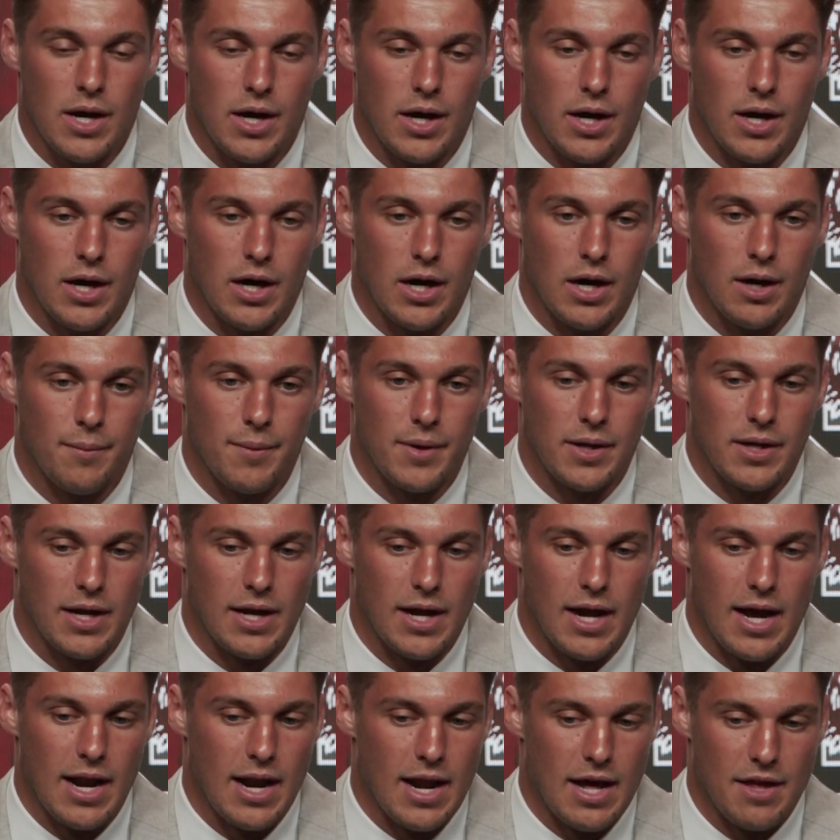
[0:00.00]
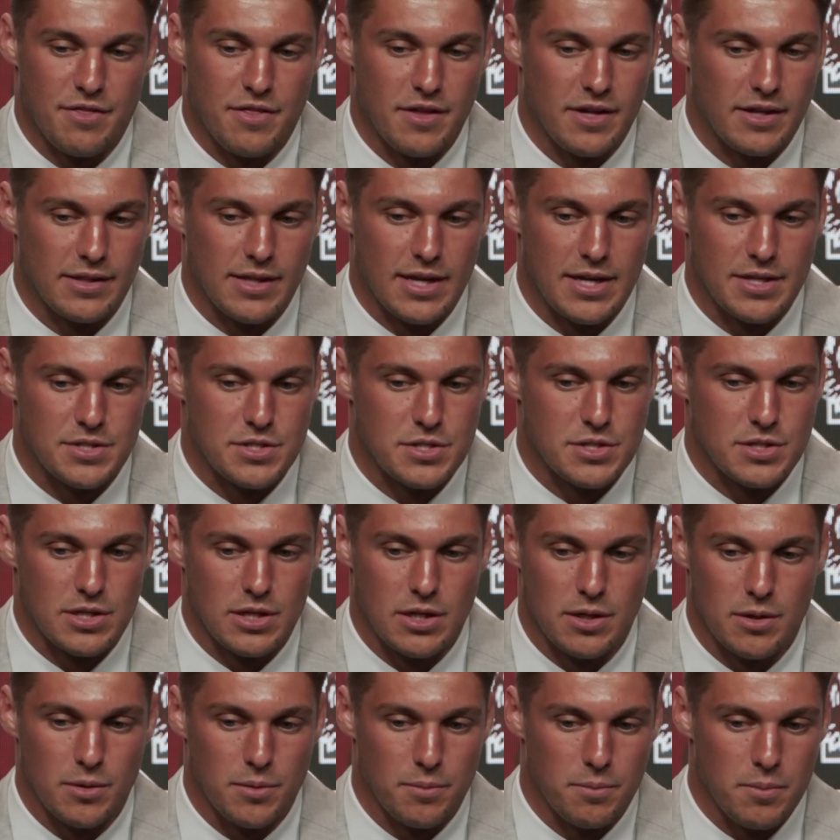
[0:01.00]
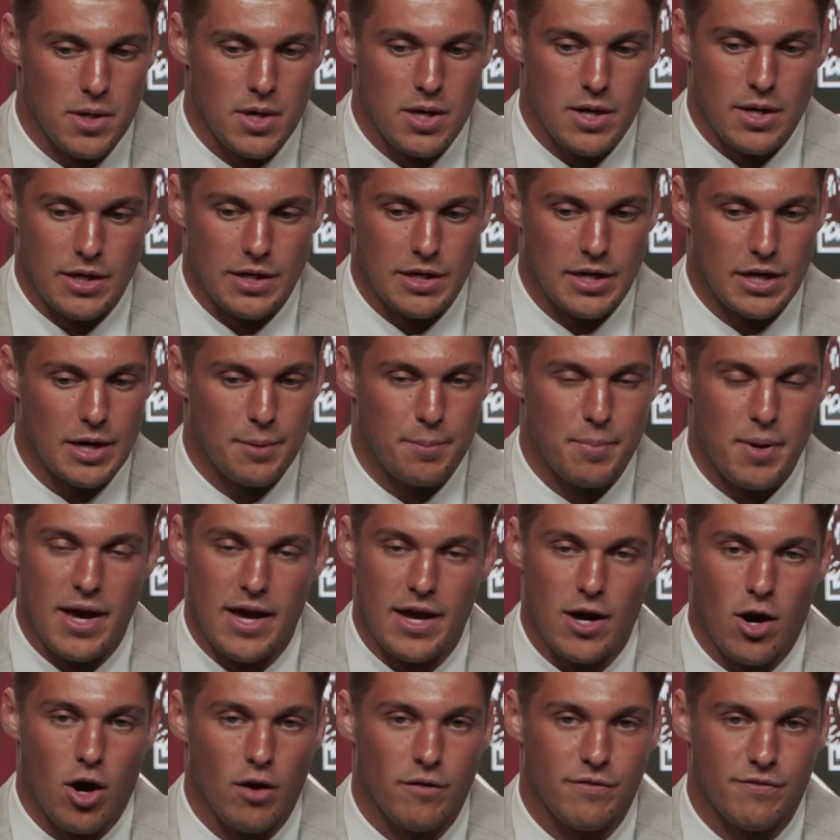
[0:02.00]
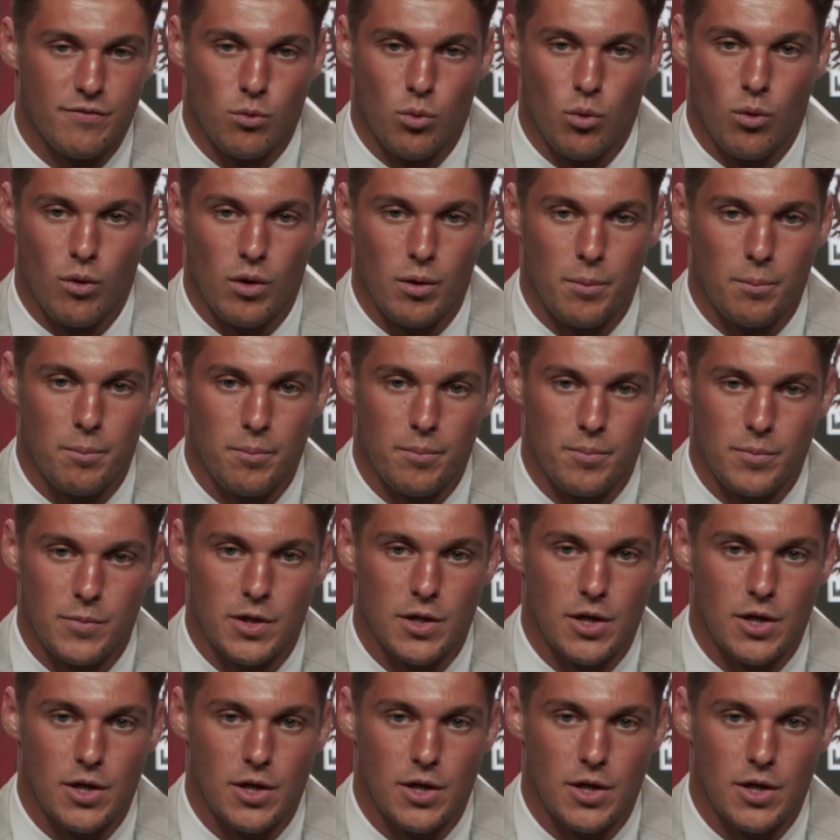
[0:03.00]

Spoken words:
And I think that's going to pay off for him,